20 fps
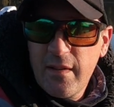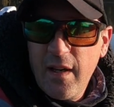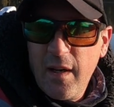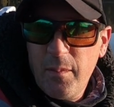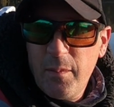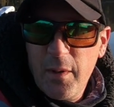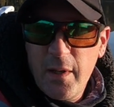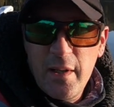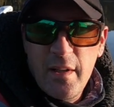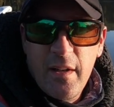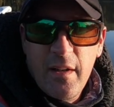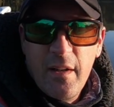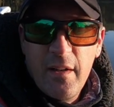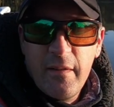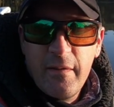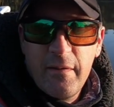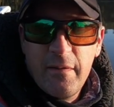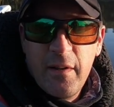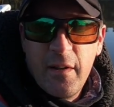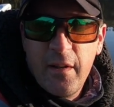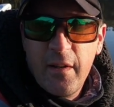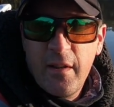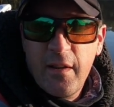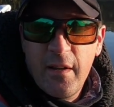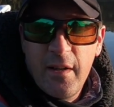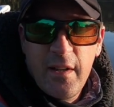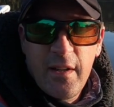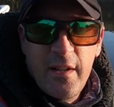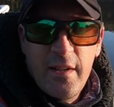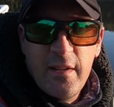a couple in the high, high
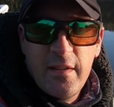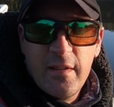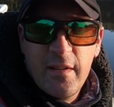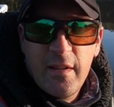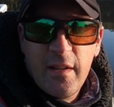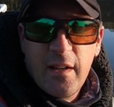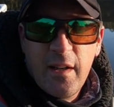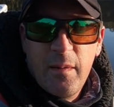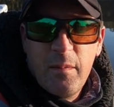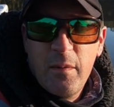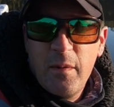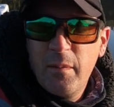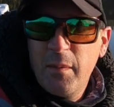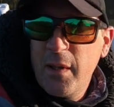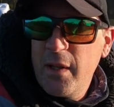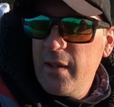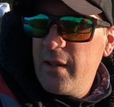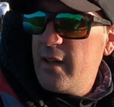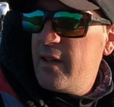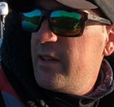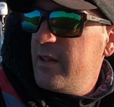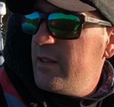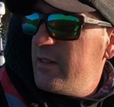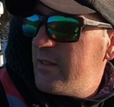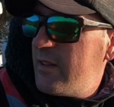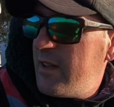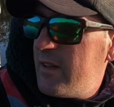30s and a couple of mid 30s.